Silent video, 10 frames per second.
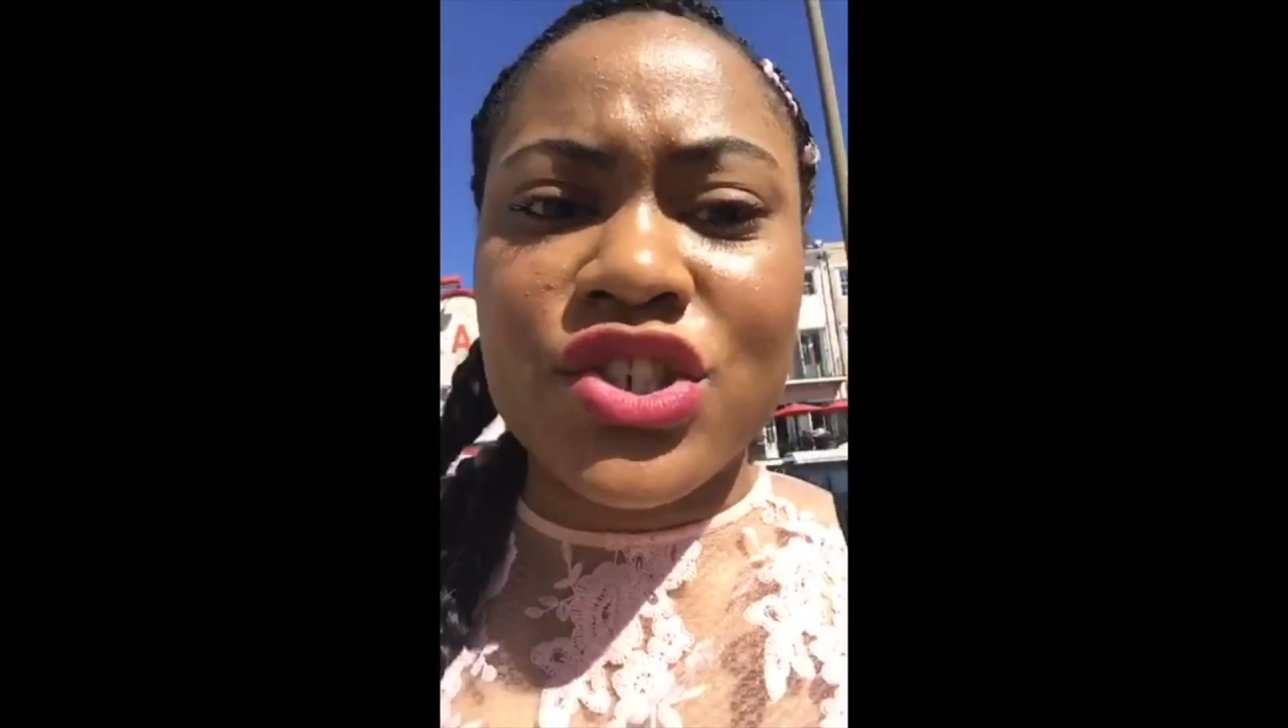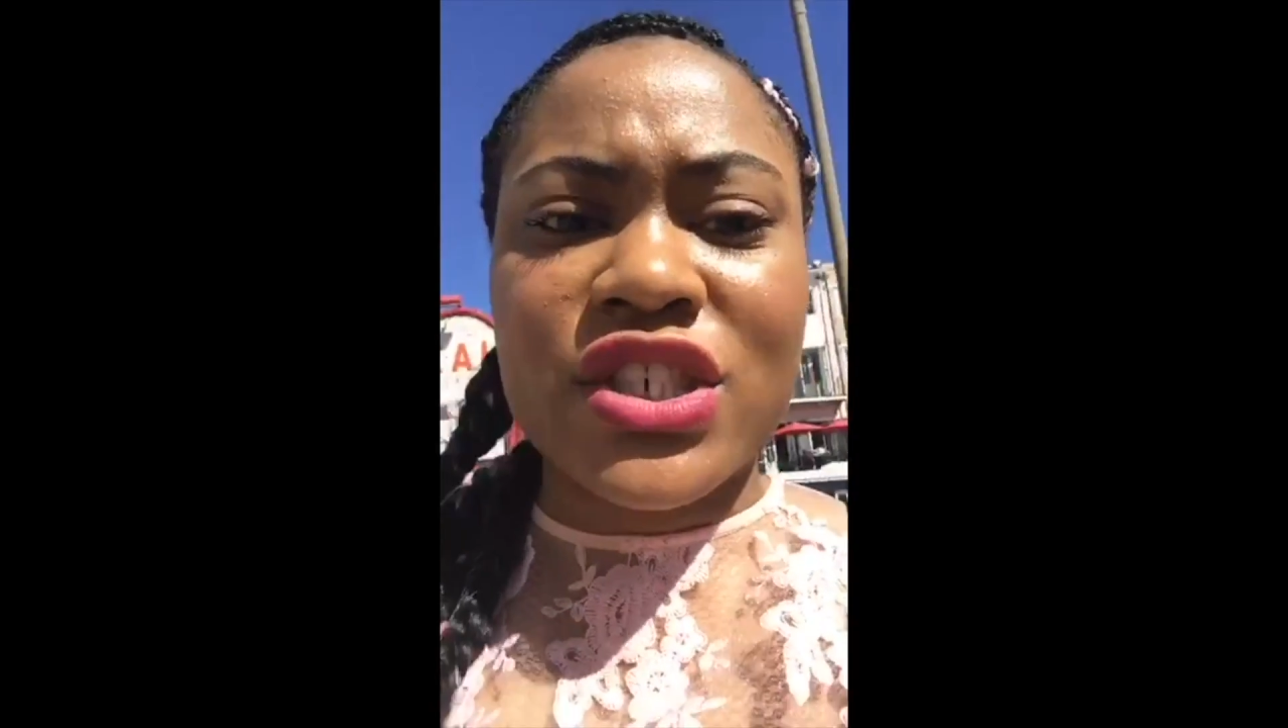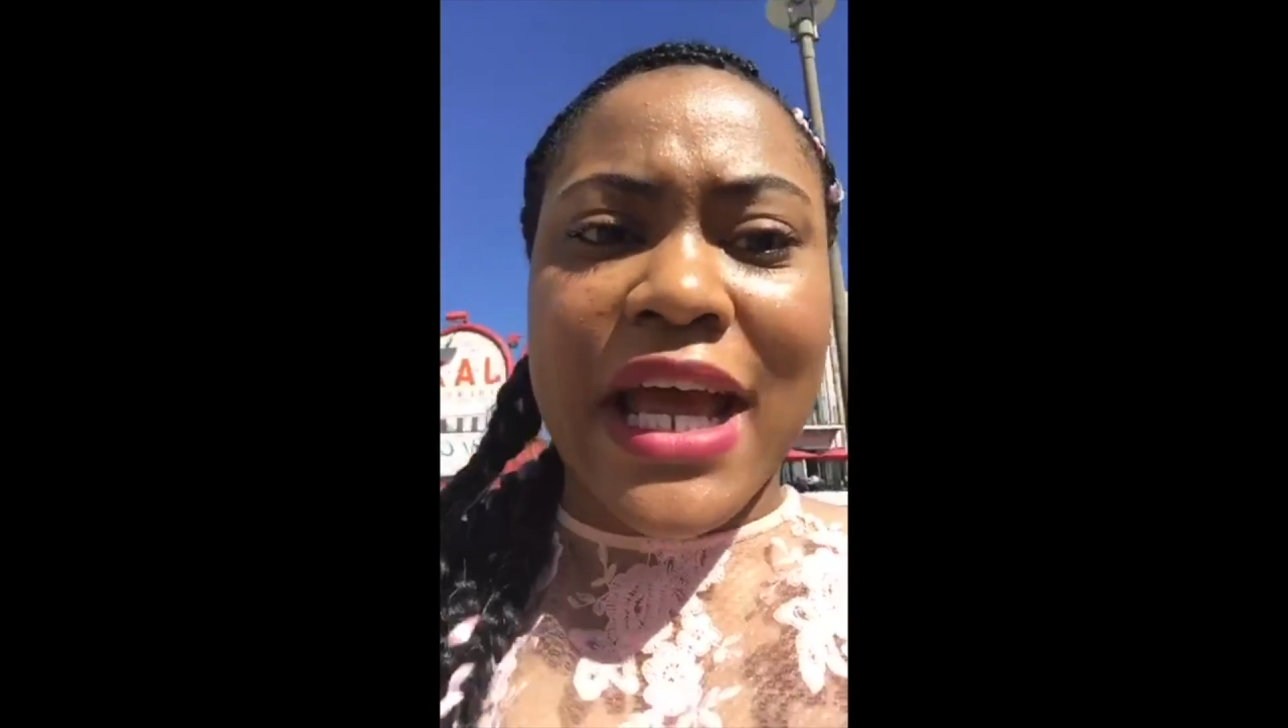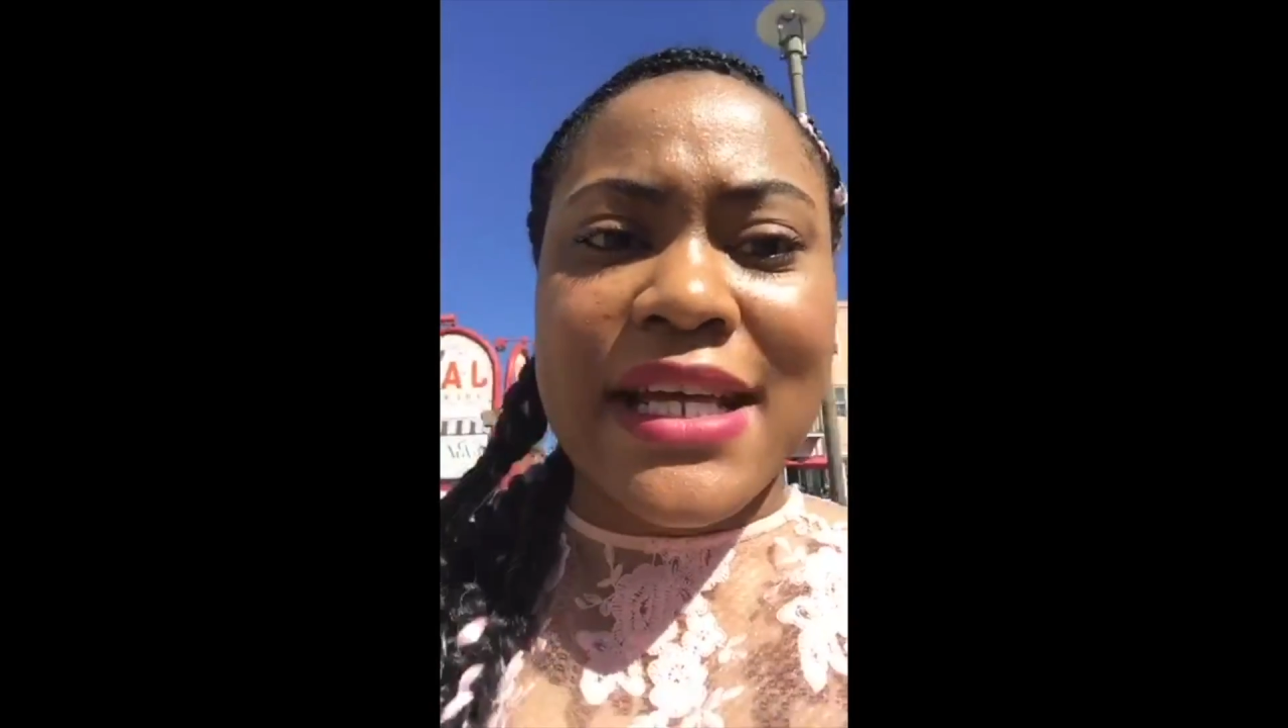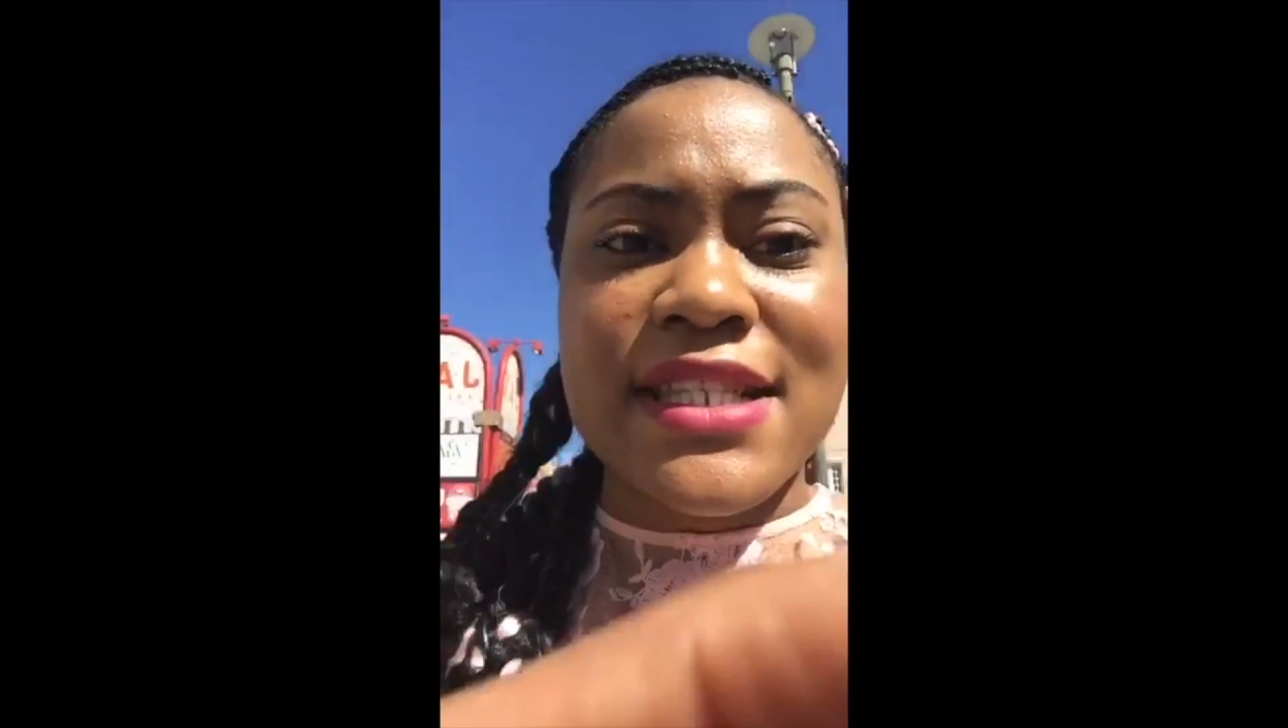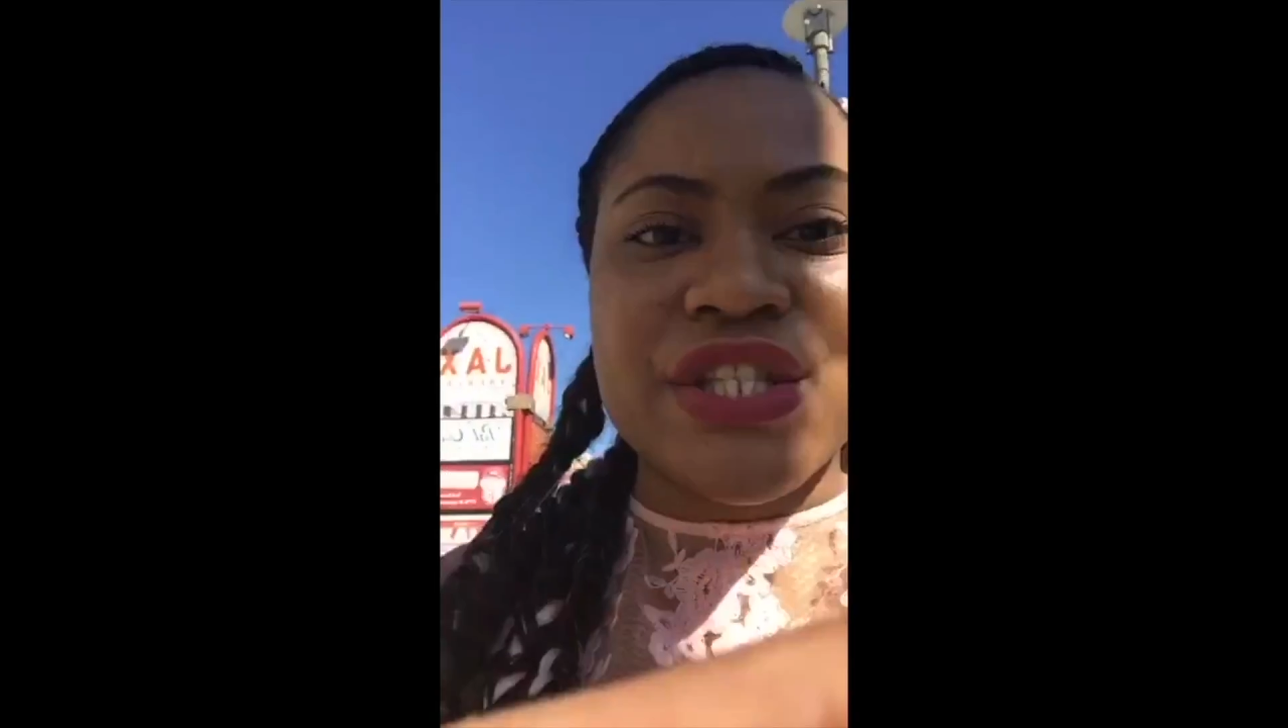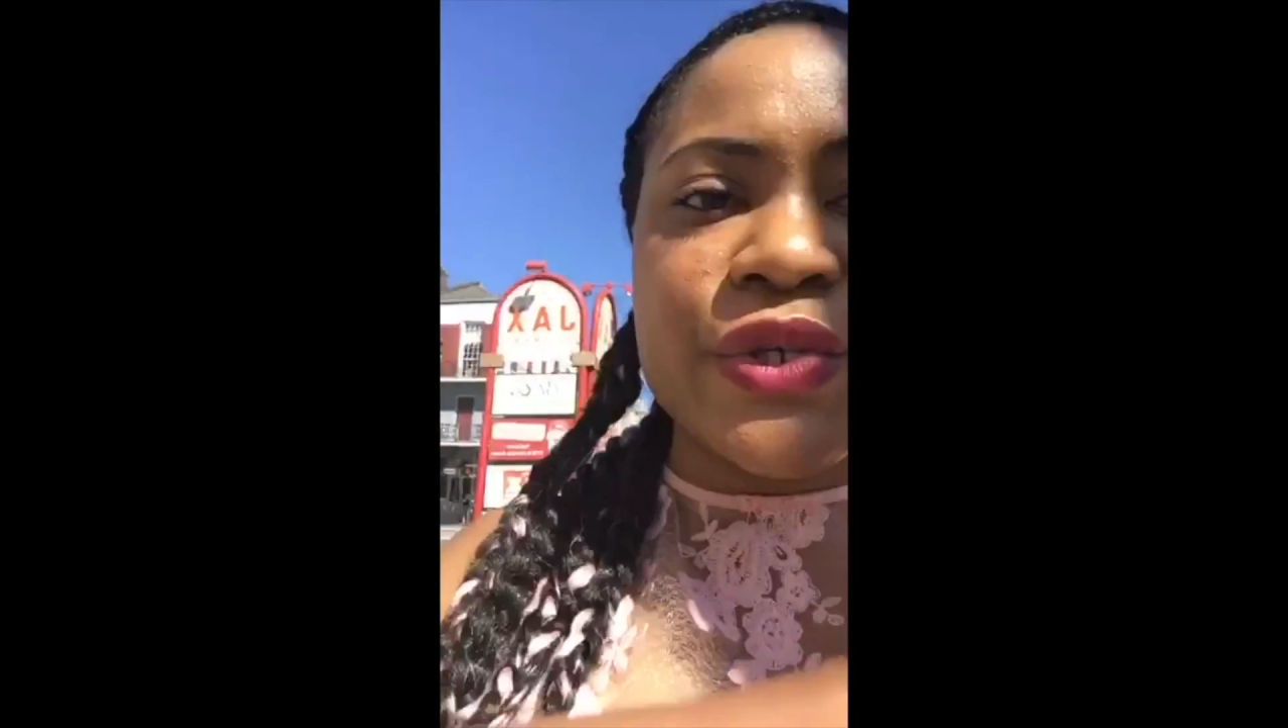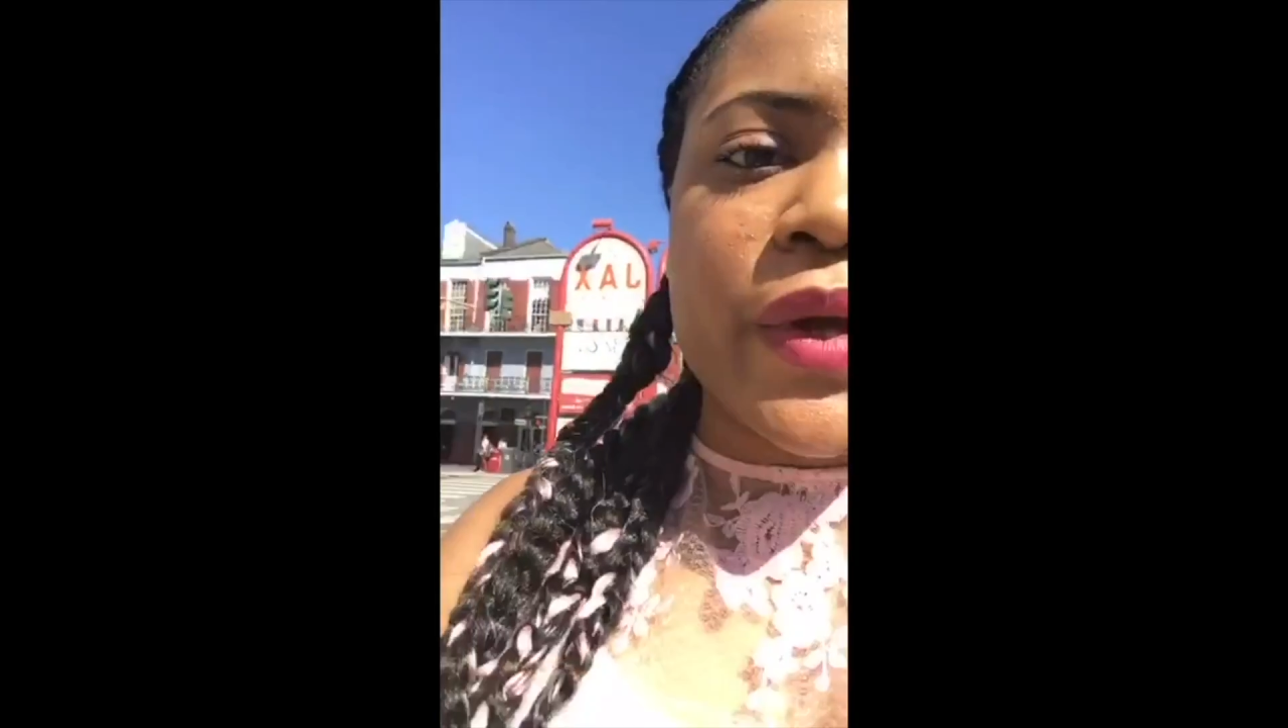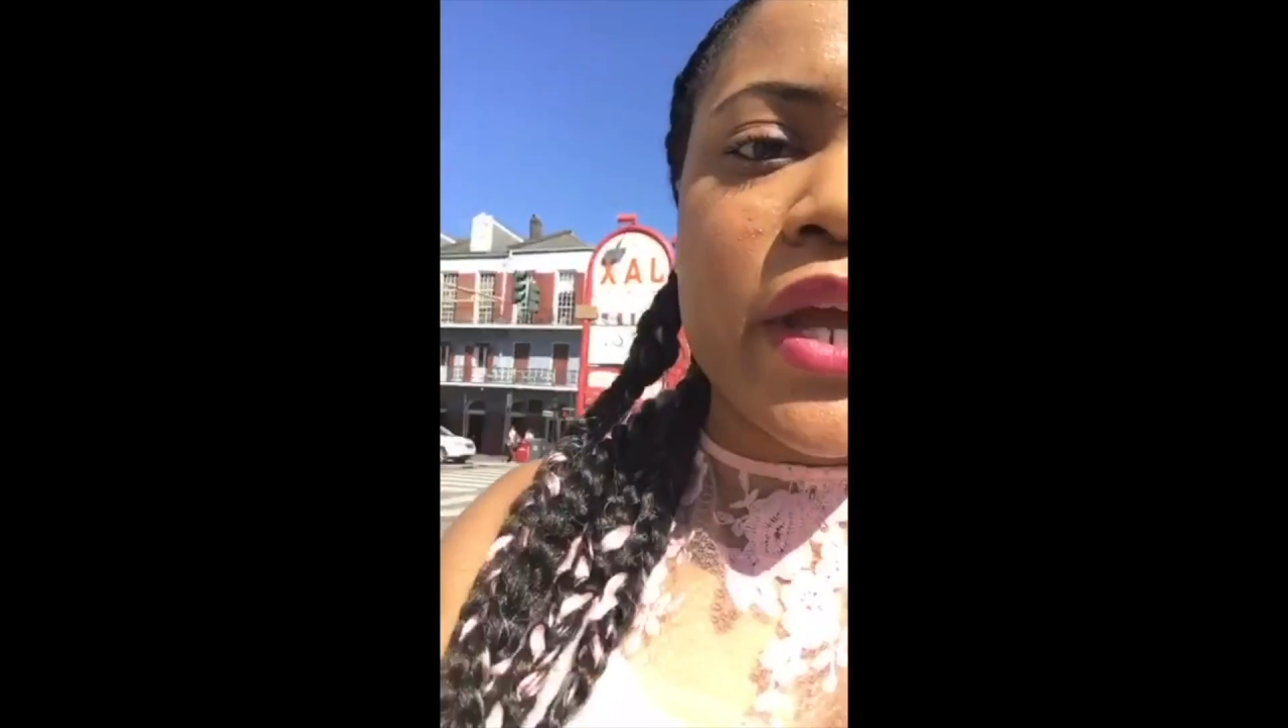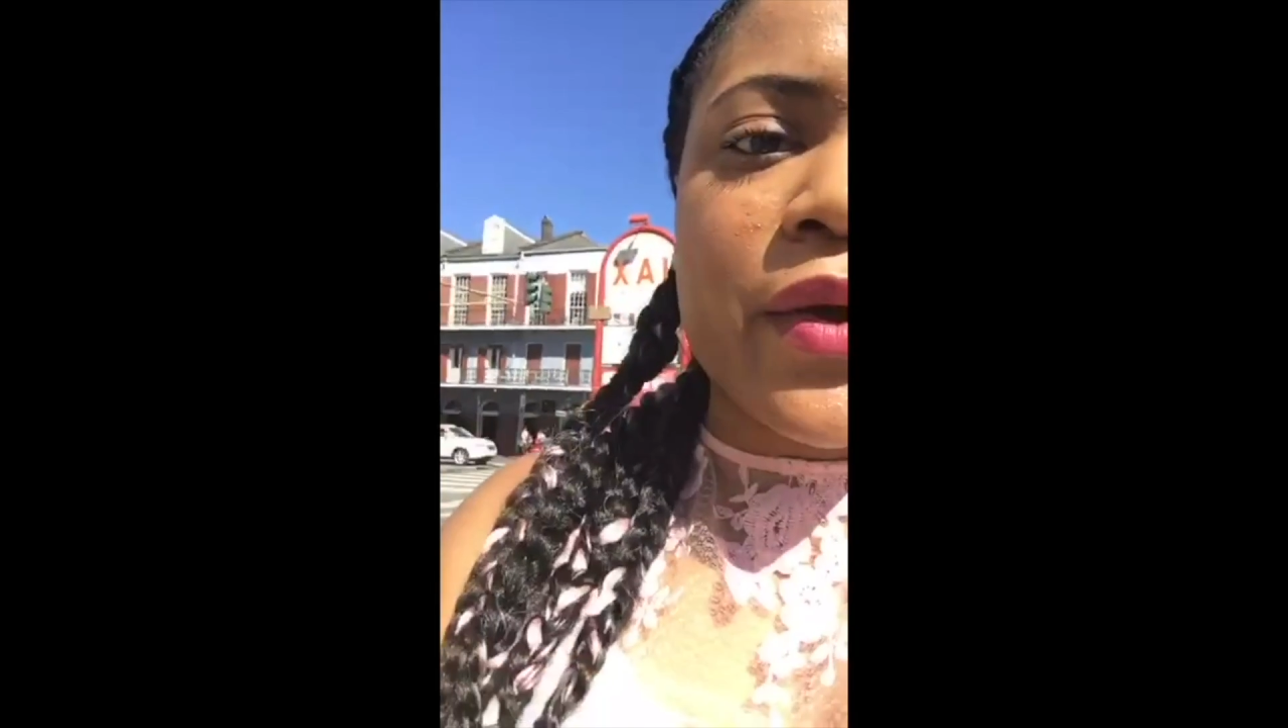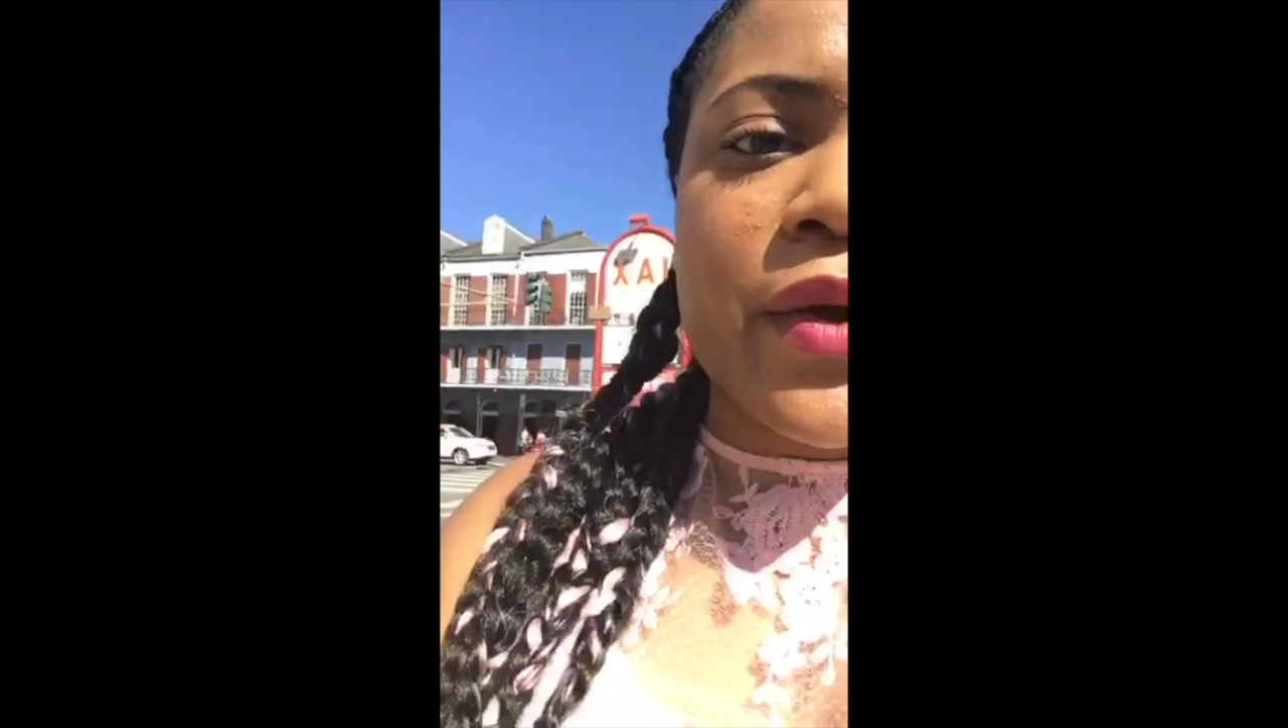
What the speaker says: Jackson Square